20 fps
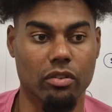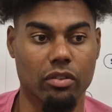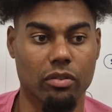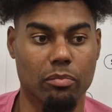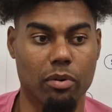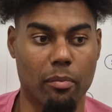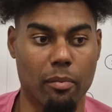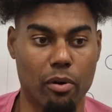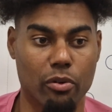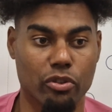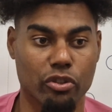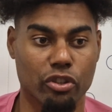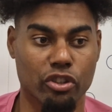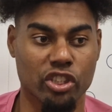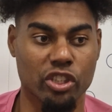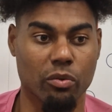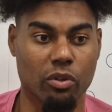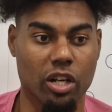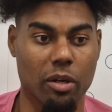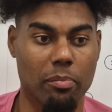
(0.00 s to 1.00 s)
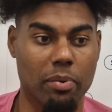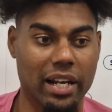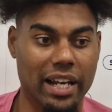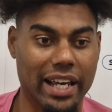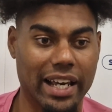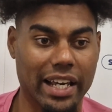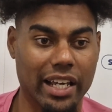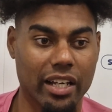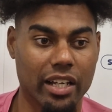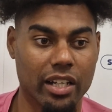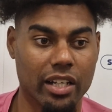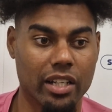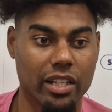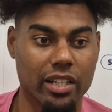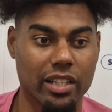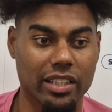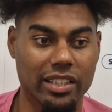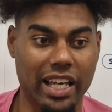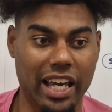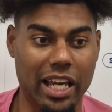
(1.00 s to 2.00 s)
promotions. You want to play
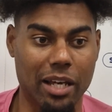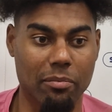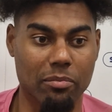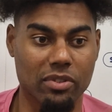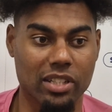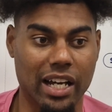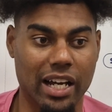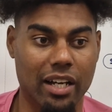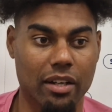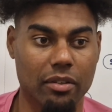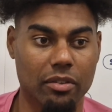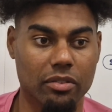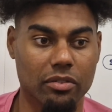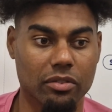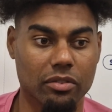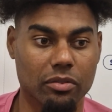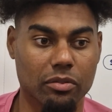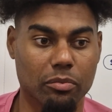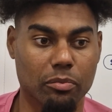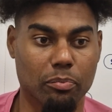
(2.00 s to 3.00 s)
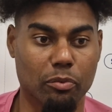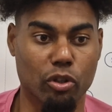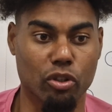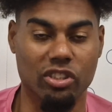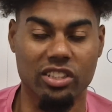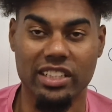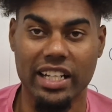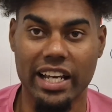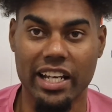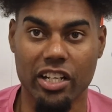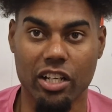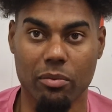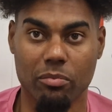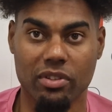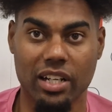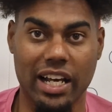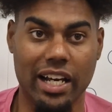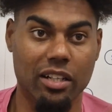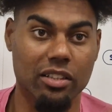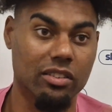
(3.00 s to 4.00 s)
games at good stadiums
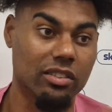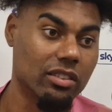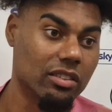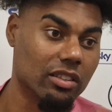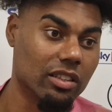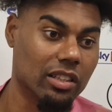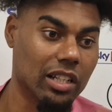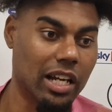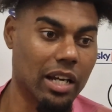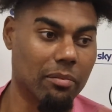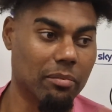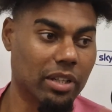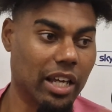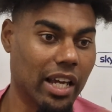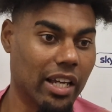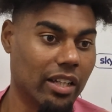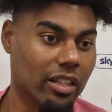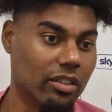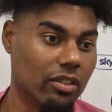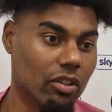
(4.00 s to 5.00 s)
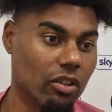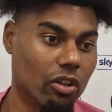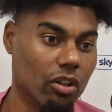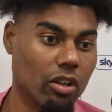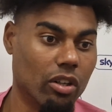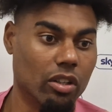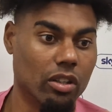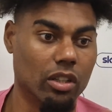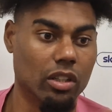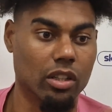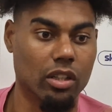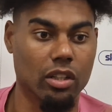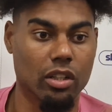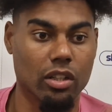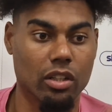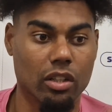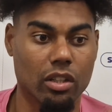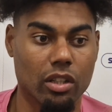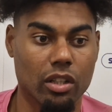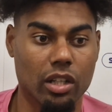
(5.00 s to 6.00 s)
like MK, or
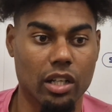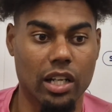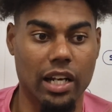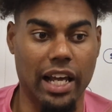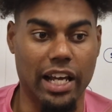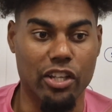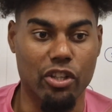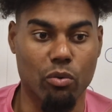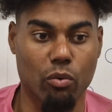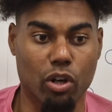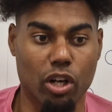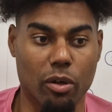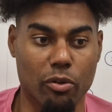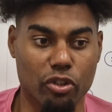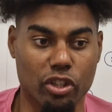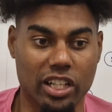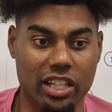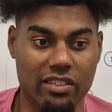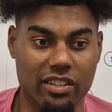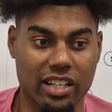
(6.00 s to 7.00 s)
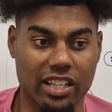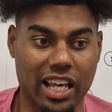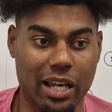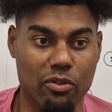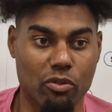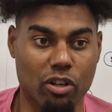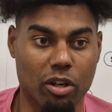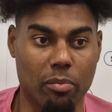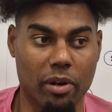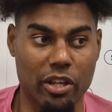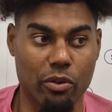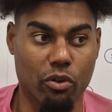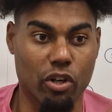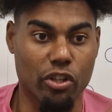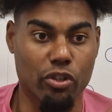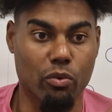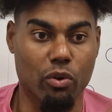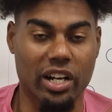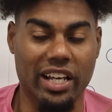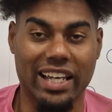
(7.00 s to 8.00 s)
like these are the games you want to play.
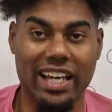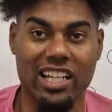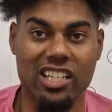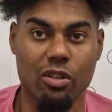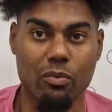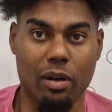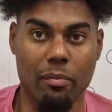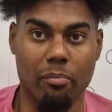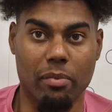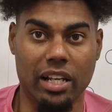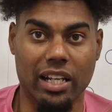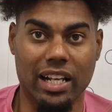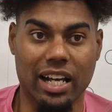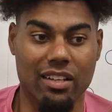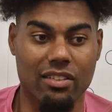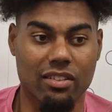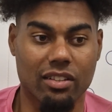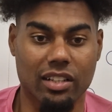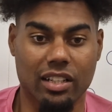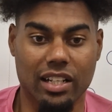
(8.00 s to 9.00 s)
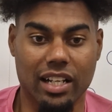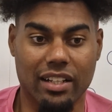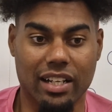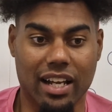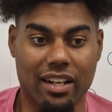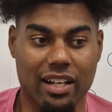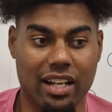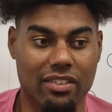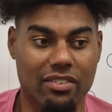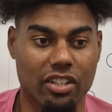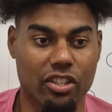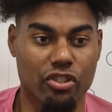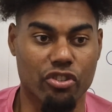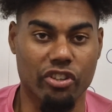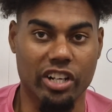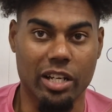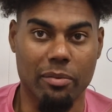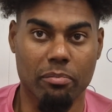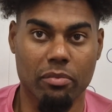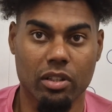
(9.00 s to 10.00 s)
You want to get to Wembley. That's the
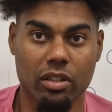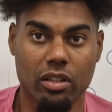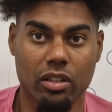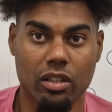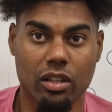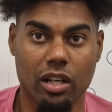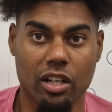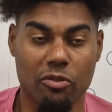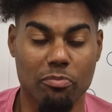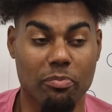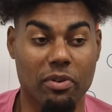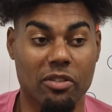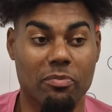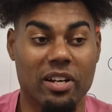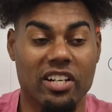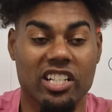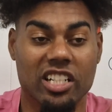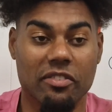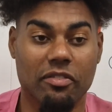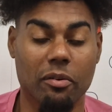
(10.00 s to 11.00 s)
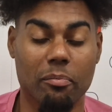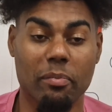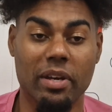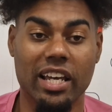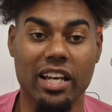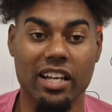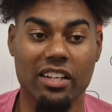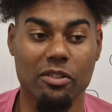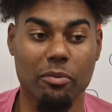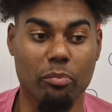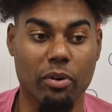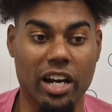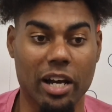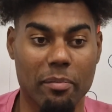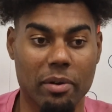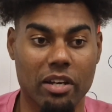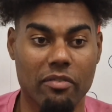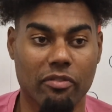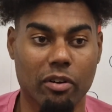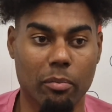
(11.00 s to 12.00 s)
dream, especially for me as a boy
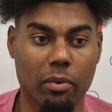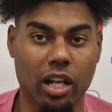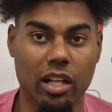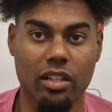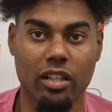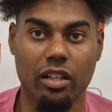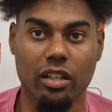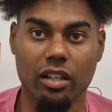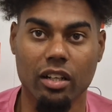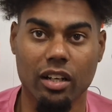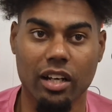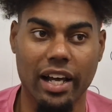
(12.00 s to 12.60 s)
being from London.